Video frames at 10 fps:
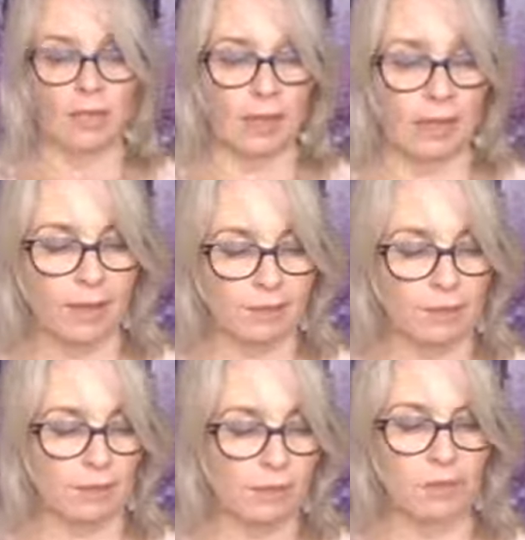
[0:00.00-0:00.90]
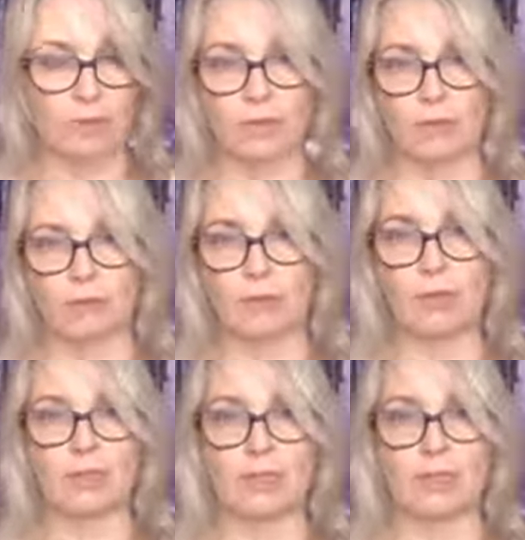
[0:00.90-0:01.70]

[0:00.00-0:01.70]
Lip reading: And every thought,